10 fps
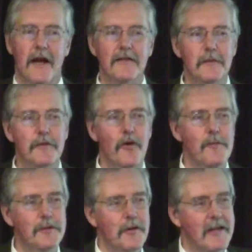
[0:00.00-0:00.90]
concept of
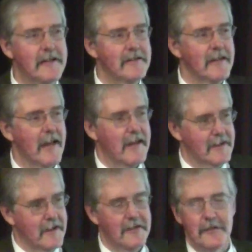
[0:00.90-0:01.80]
hermeneutics,
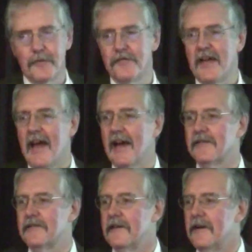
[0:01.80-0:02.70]
like the concept of
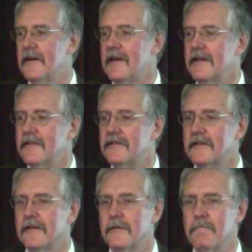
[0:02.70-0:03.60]
text, is
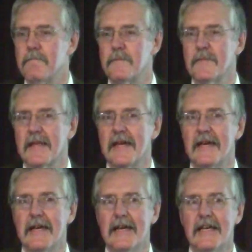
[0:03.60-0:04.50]
a
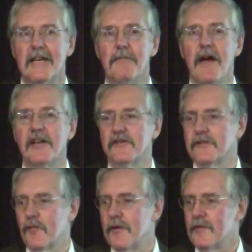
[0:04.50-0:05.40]

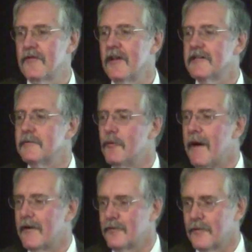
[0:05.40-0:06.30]
capacious one with flexible
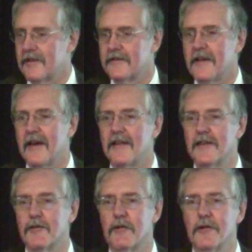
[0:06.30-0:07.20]
boundaries,
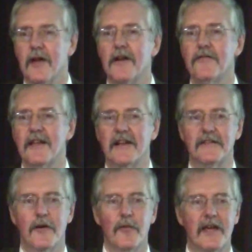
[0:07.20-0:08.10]
and there are a lot of
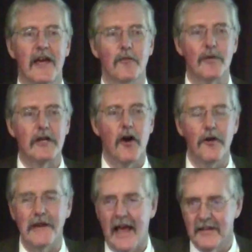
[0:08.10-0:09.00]
things that we can
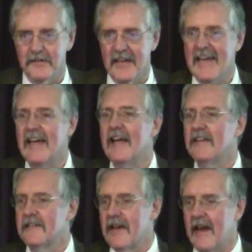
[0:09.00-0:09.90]
regard as
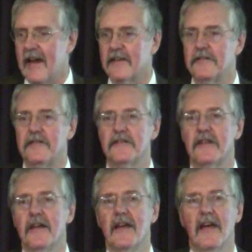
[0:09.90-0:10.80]
texts
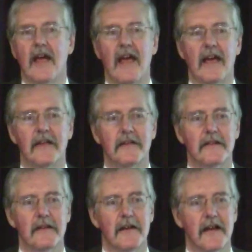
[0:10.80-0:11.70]
and